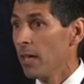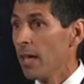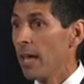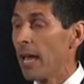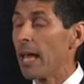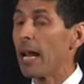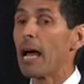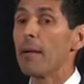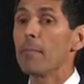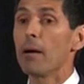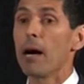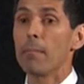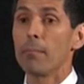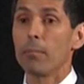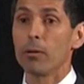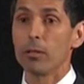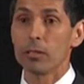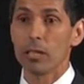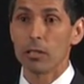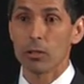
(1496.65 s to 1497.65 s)
and I'm
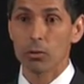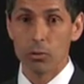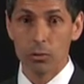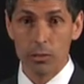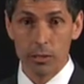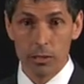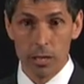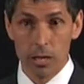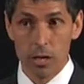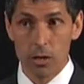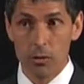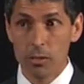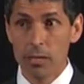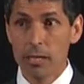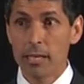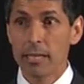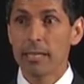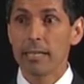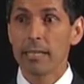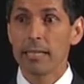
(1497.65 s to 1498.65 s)
humbled that Julio
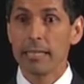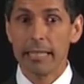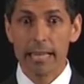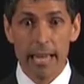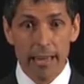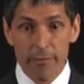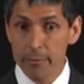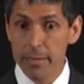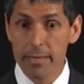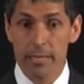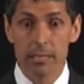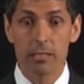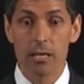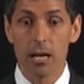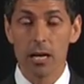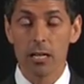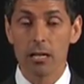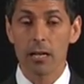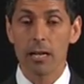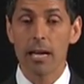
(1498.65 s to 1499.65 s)
gave me this
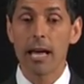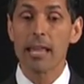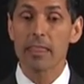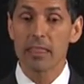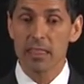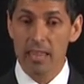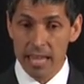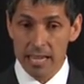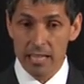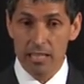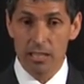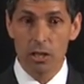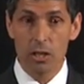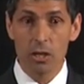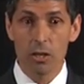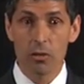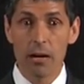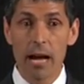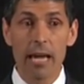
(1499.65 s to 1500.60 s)
honor. I thank you.